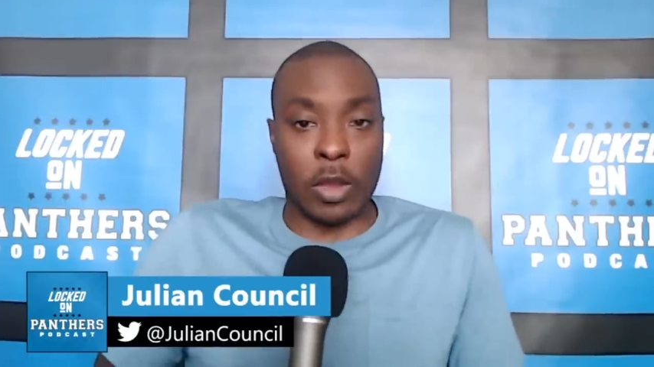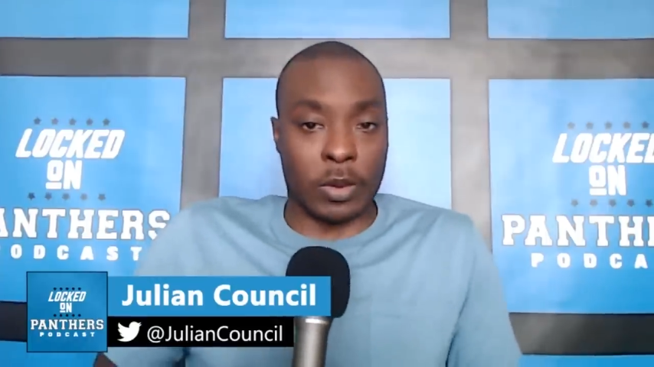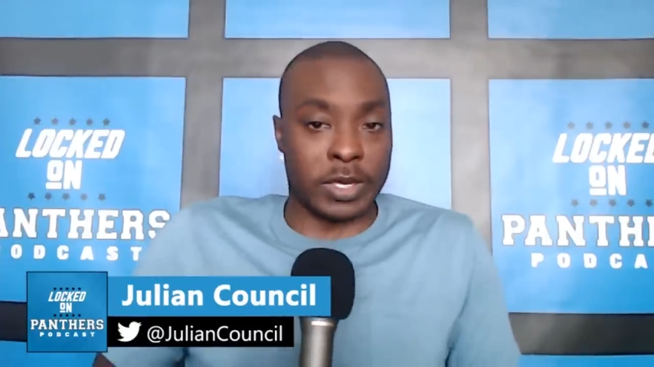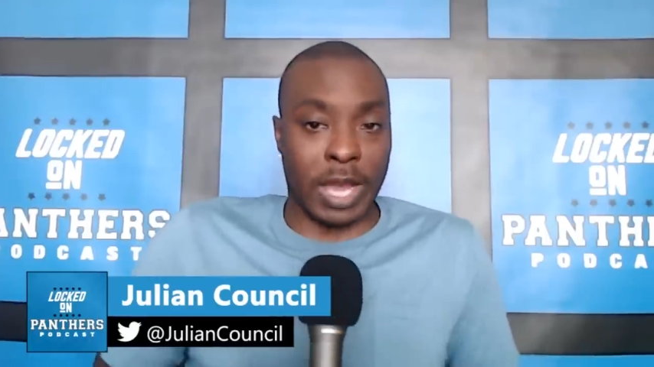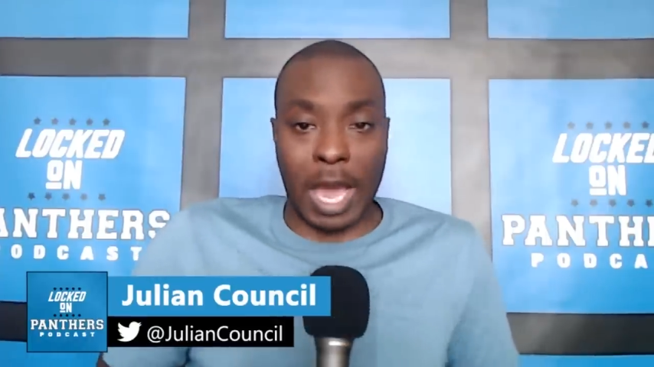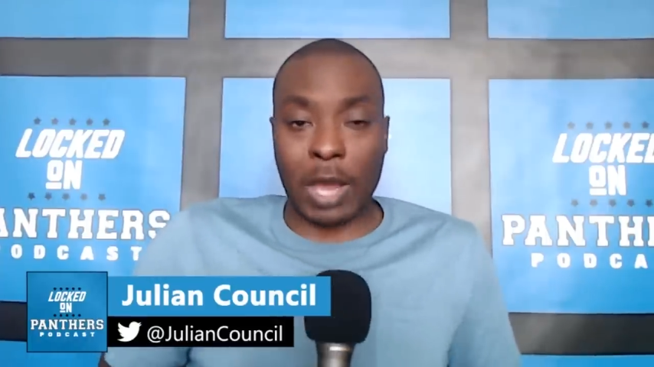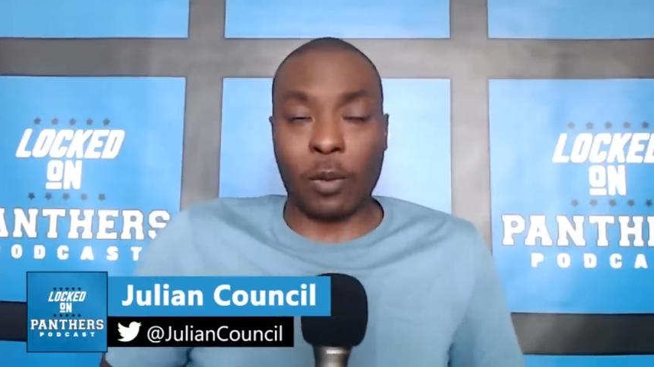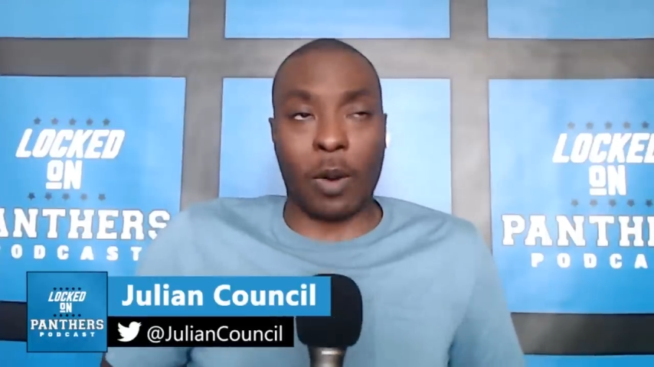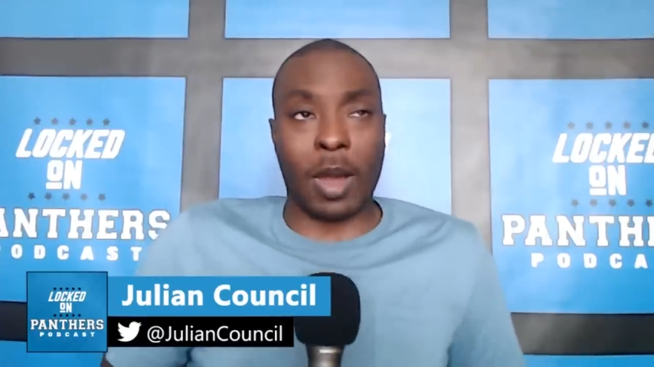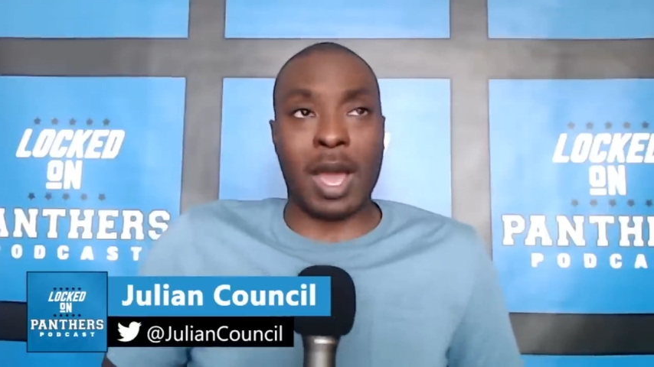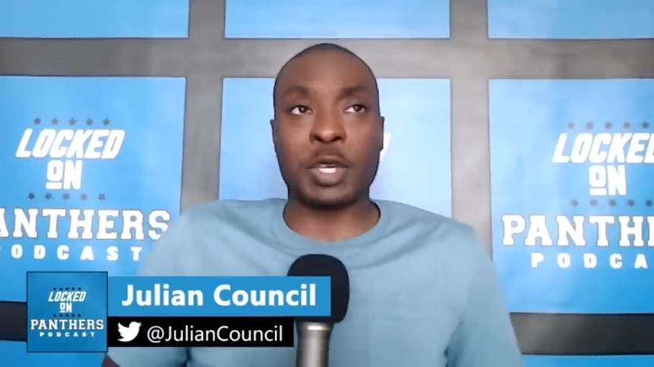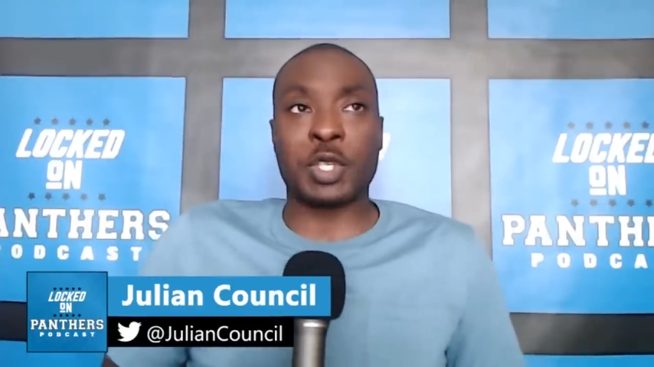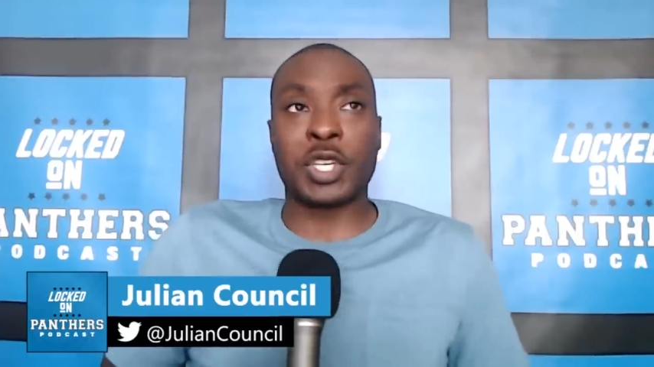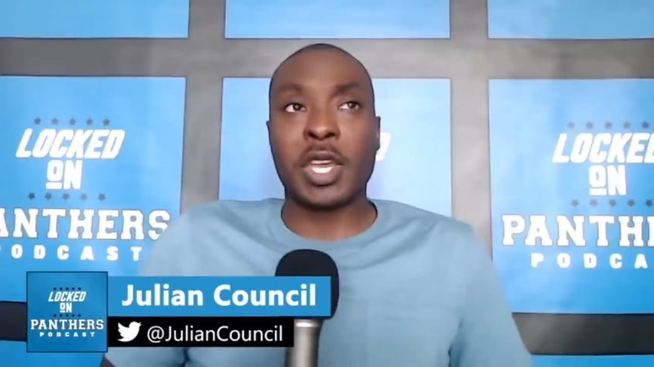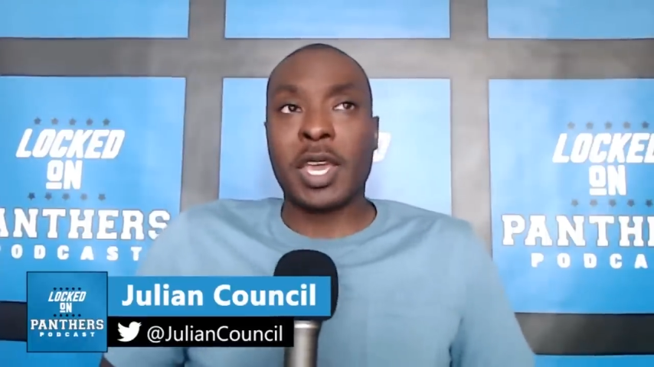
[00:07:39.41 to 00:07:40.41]
And Todd
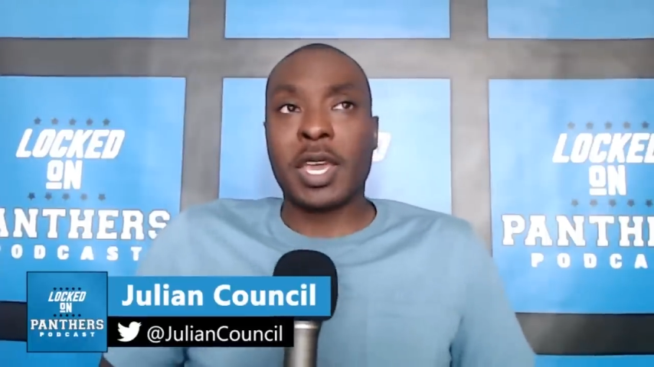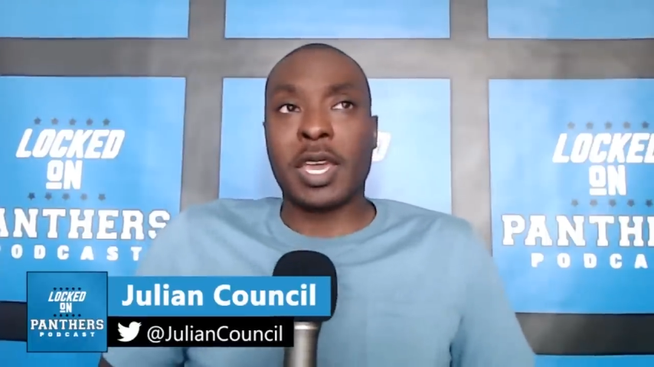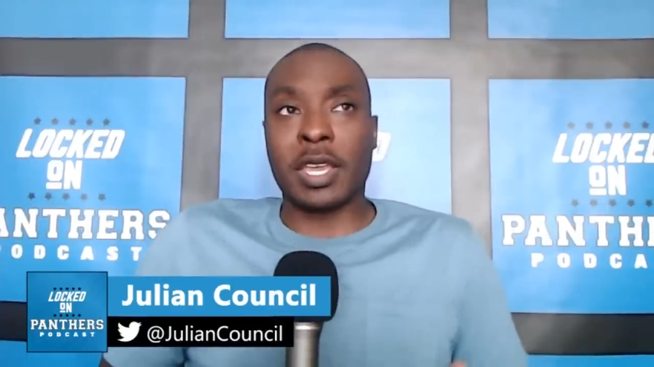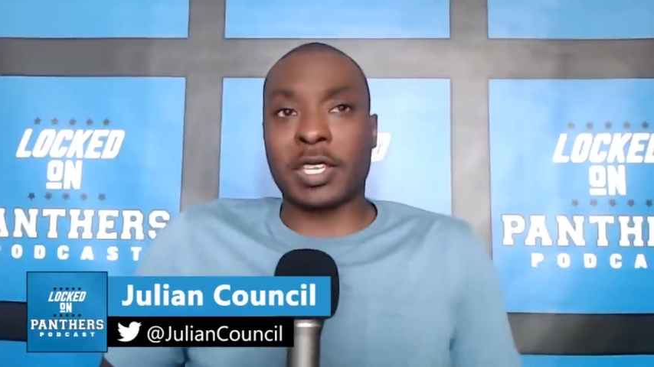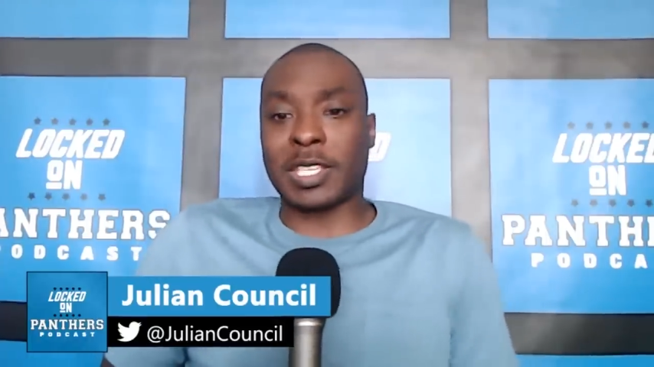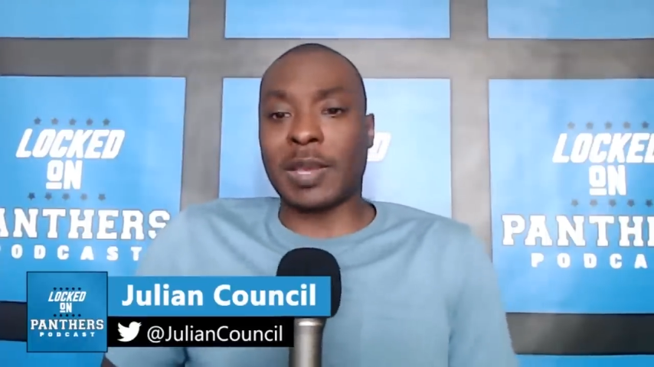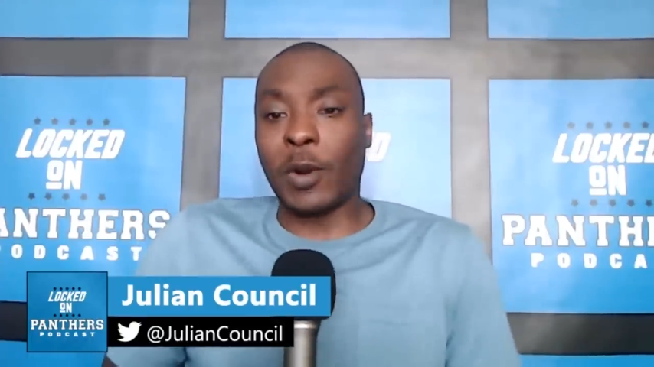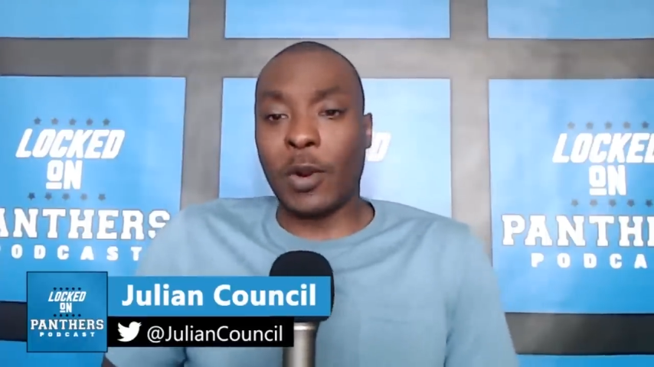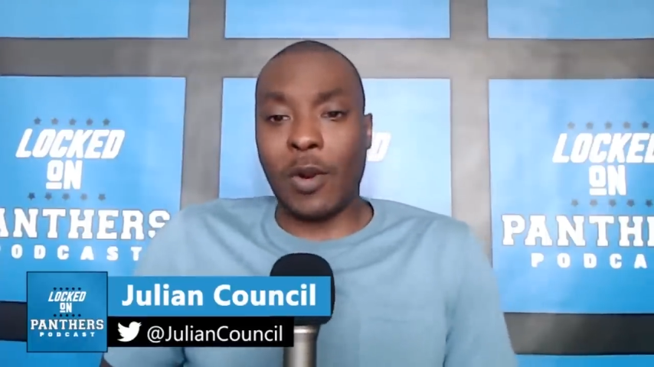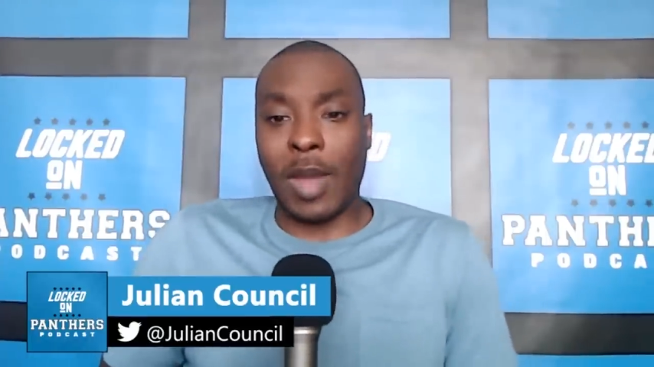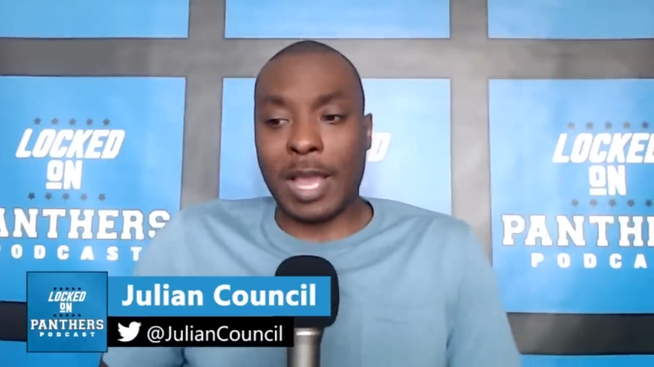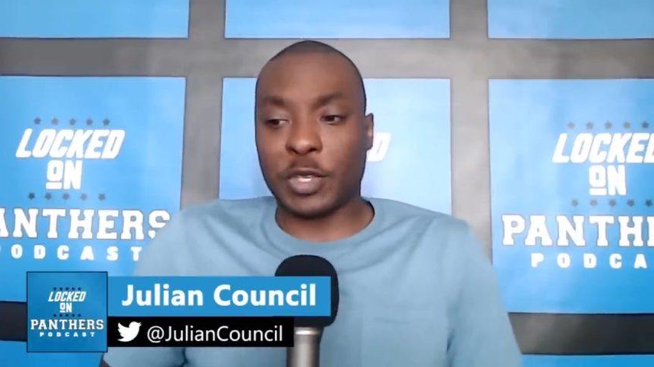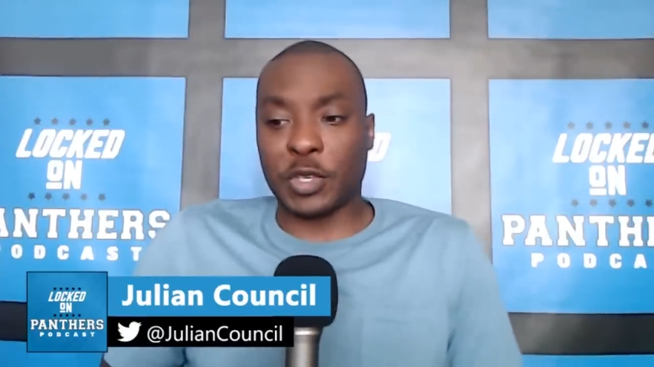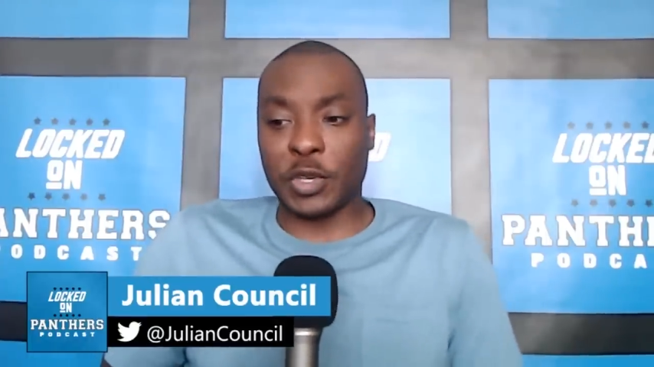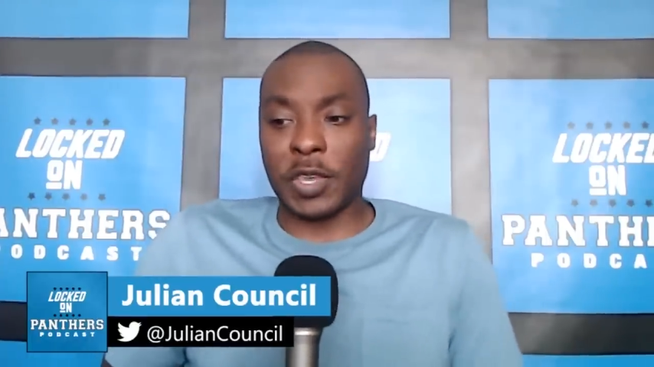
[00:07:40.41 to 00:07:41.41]
Wash is someone who
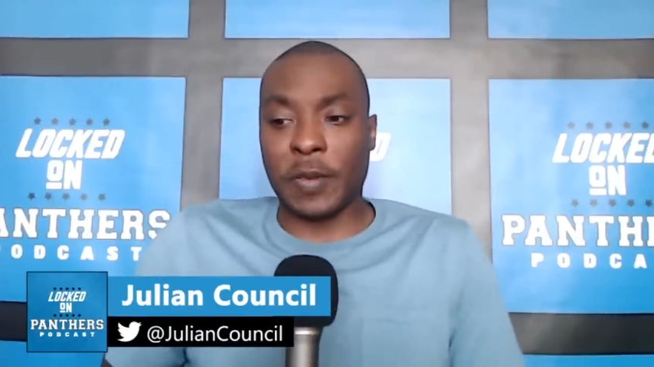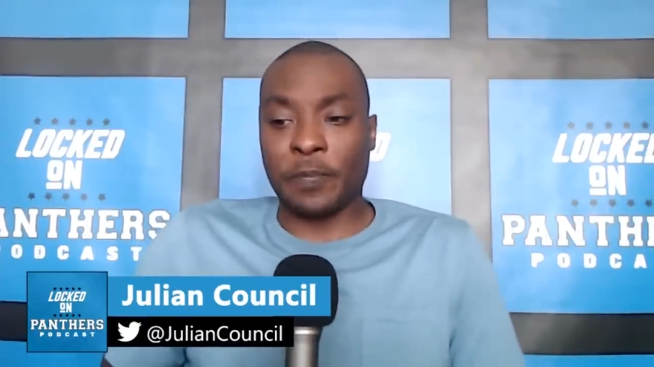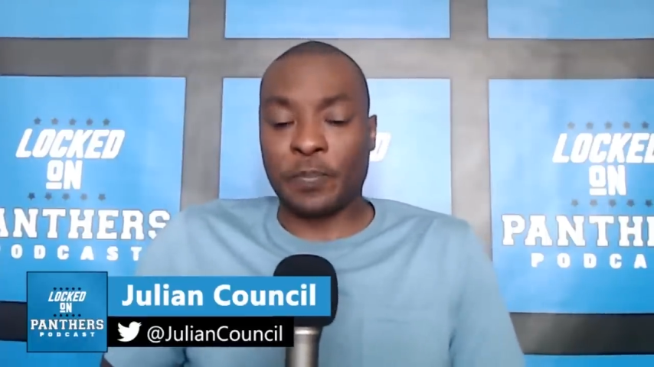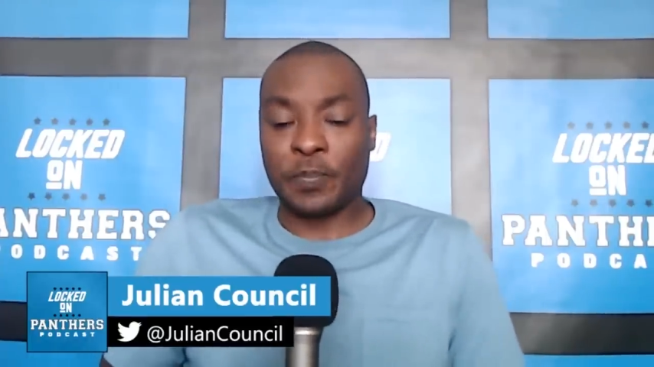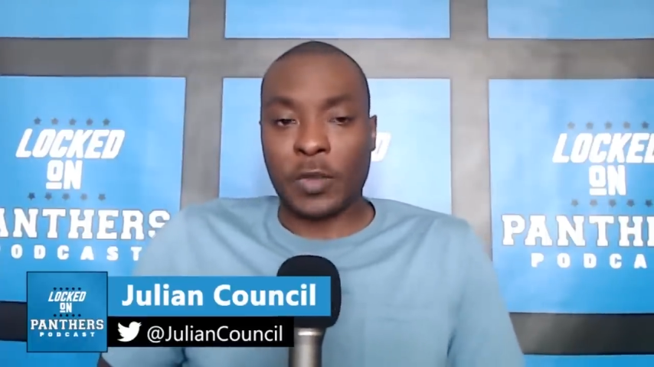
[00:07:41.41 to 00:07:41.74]
actually,